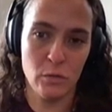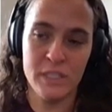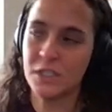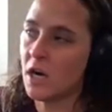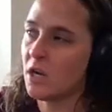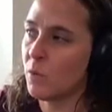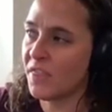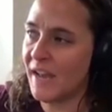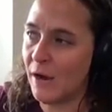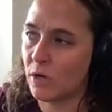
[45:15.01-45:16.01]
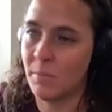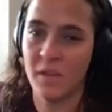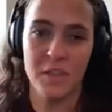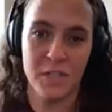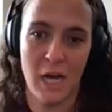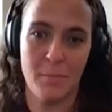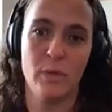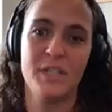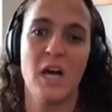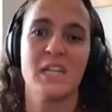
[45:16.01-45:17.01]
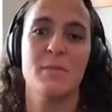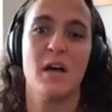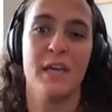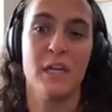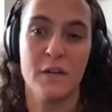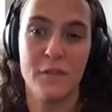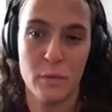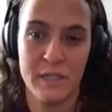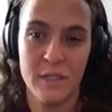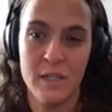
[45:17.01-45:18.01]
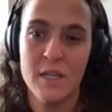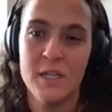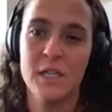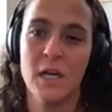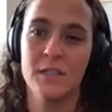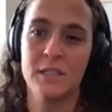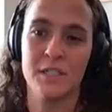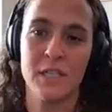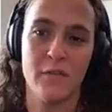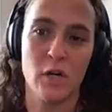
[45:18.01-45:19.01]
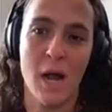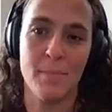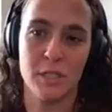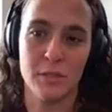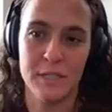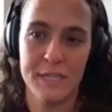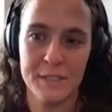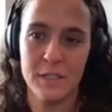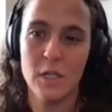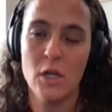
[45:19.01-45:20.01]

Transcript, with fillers: We started with an outcome at the top. We talked about interviewing to discover opportunities.